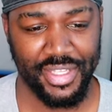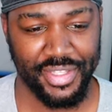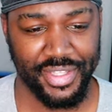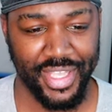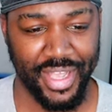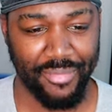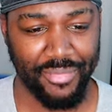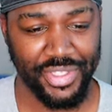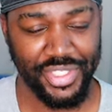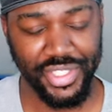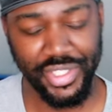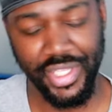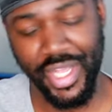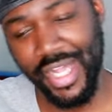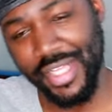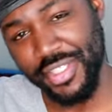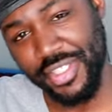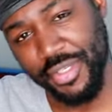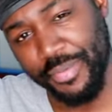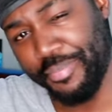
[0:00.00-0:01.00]
that was
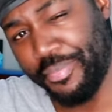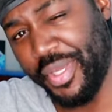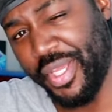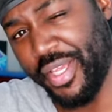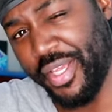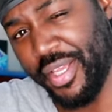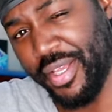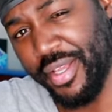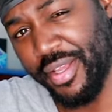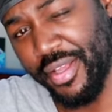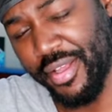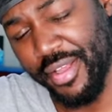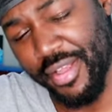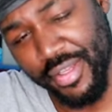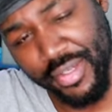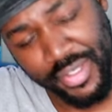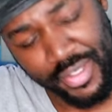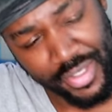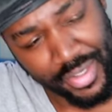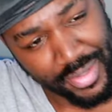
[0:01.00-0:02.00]
not to be,
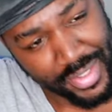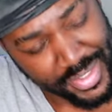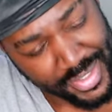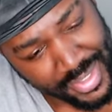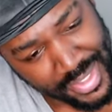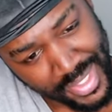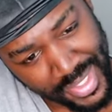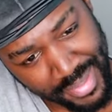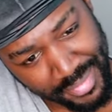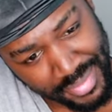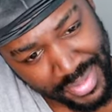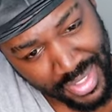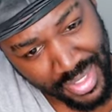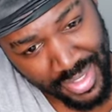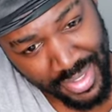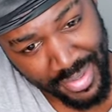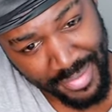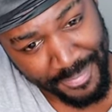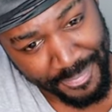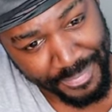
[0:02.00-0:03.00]
you know, it seems.
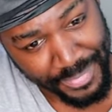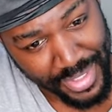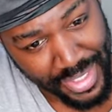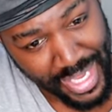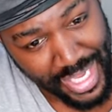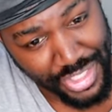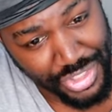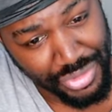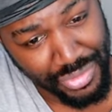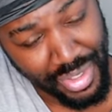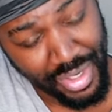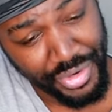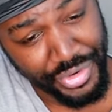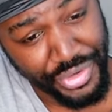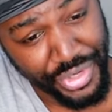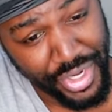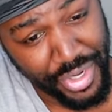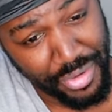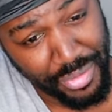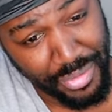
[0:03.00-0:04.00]
Um, as you all
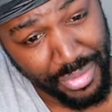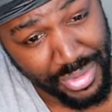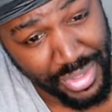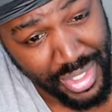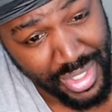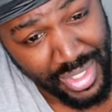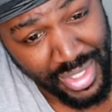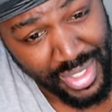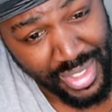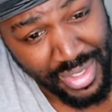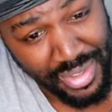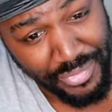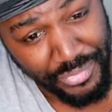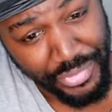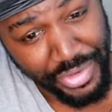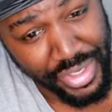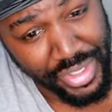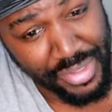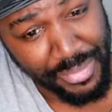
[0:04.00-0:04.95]
know, one of